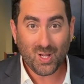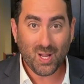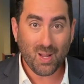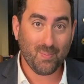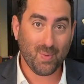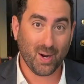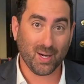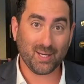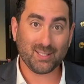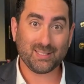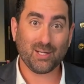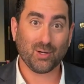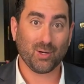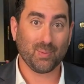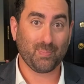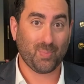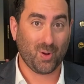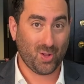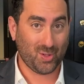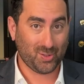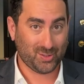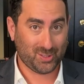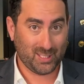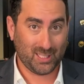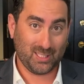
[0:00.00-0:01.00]
Monetary
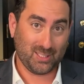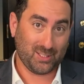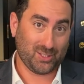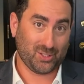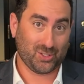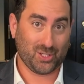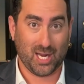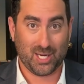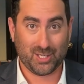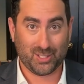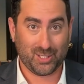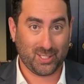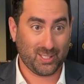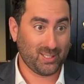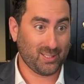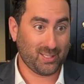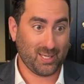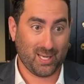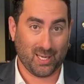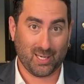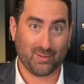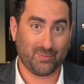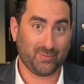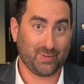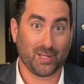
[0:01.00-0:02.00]
policy is changing
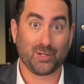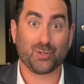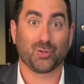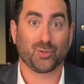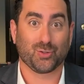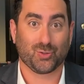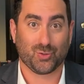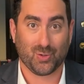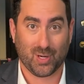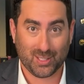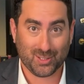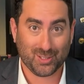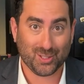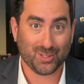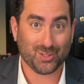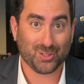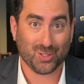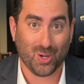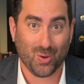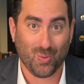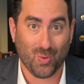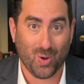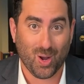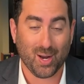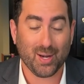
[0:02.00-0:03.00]
kind of interest rates and
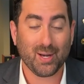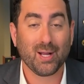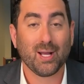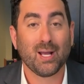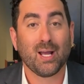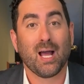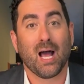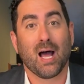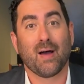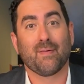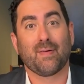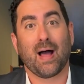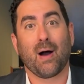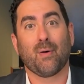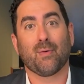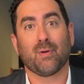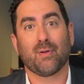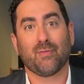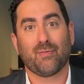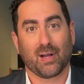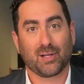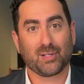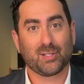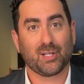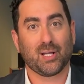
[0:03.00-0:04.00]
so on, of how it
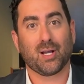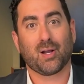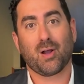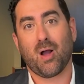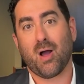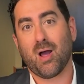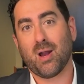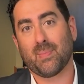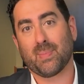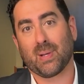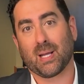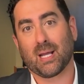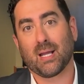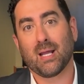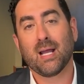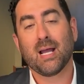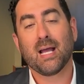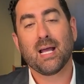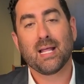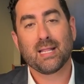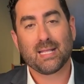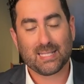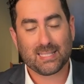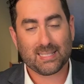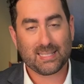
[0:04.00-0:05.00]
affects the economy.
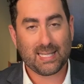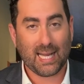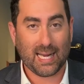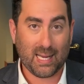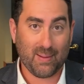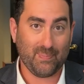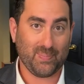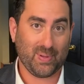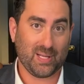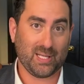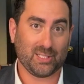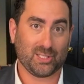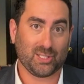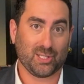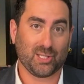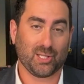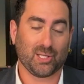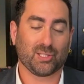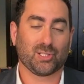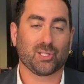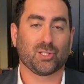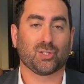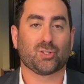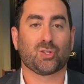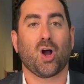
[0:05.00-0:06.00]
The second piece of
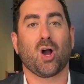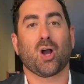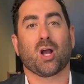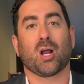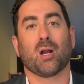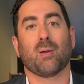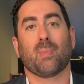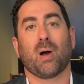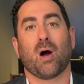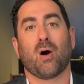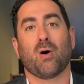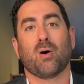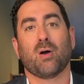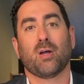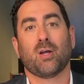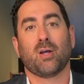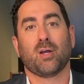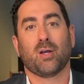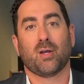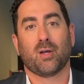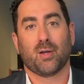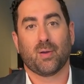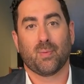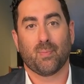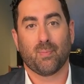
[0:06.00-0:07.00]
this is talking about
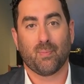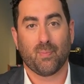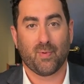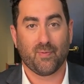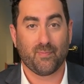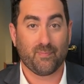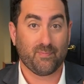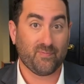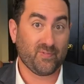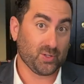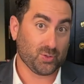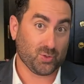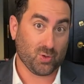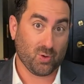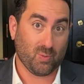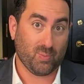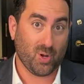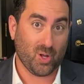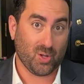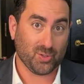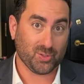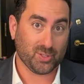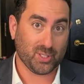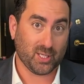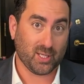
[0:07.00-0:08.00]
fiscal
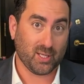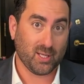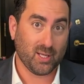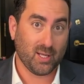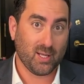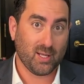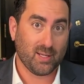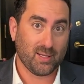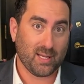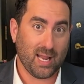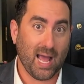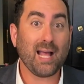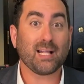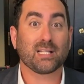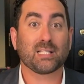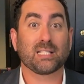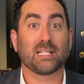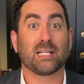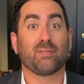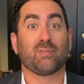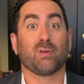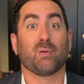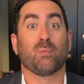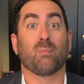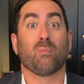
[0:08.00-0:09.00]
policy. That's
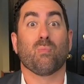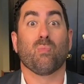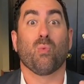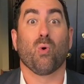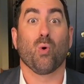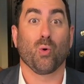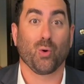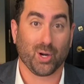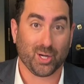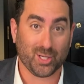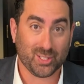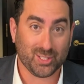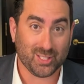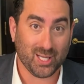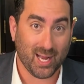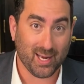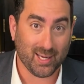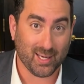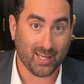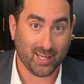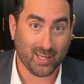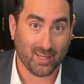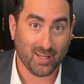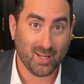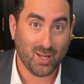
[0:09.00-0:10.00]
even more
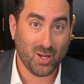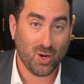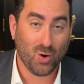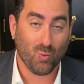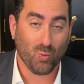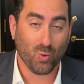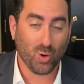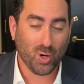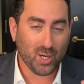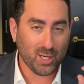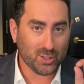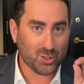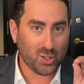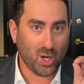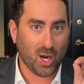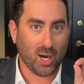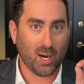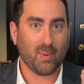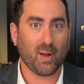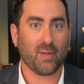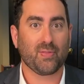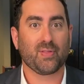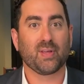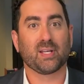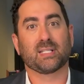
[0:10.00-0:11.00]
exciting. We're going to talk
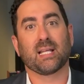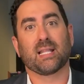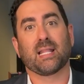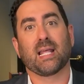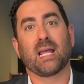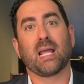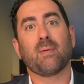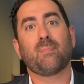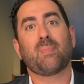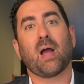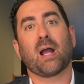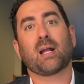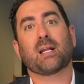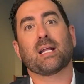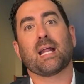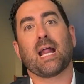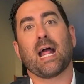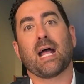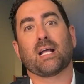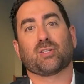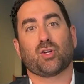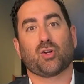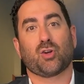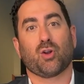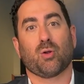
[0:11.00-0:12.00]
about this and the impact it
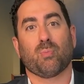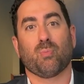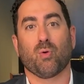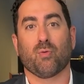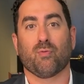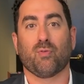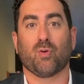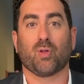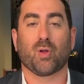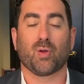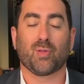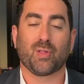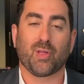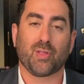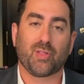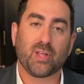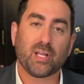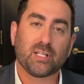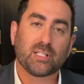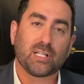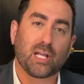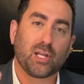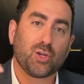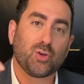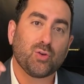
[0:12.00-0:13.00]
has on your portfolio and the
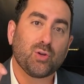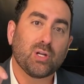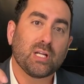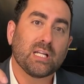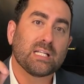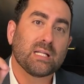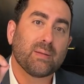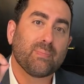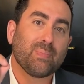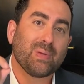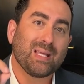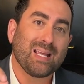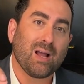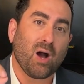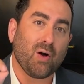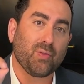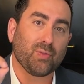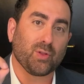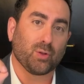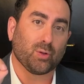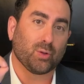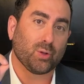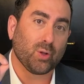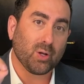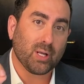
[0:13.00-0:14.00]
things that you need to be on
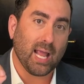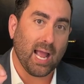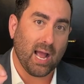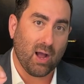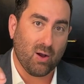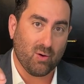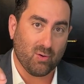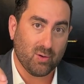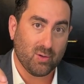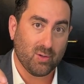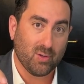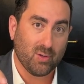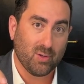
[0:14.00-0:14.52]
the lookout